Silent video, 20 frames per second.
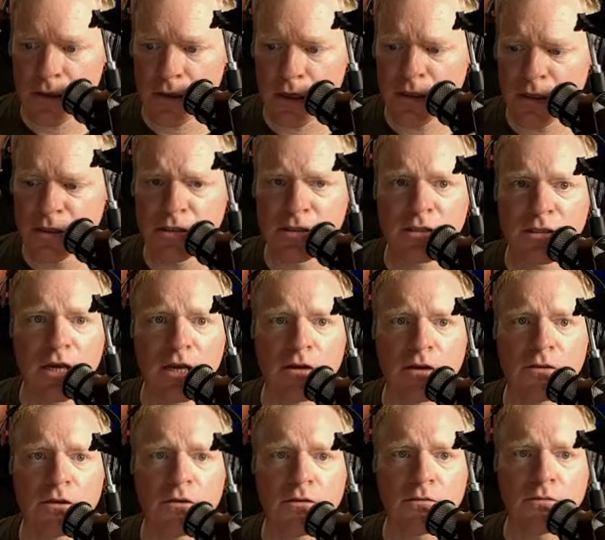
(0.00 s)
just scale
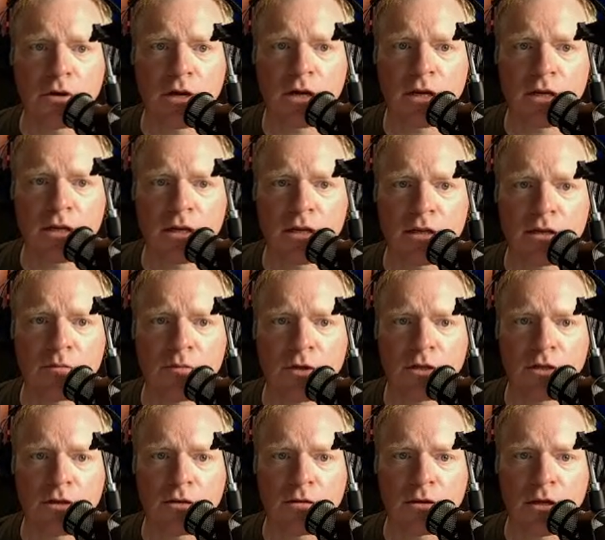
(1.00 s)
the whole rocket? I didn't mean
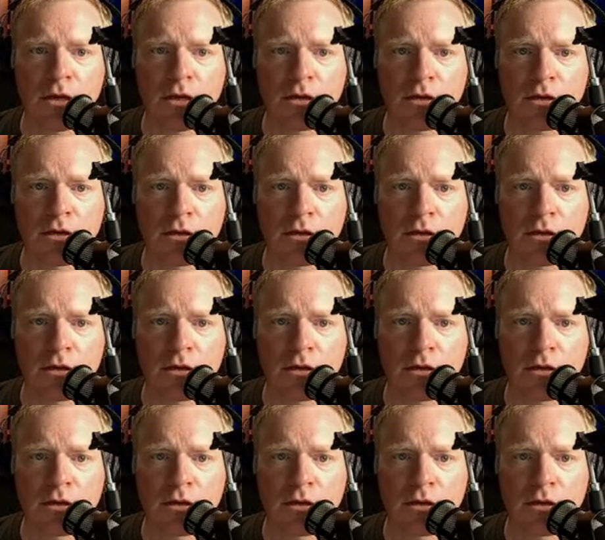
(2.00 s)
to do that.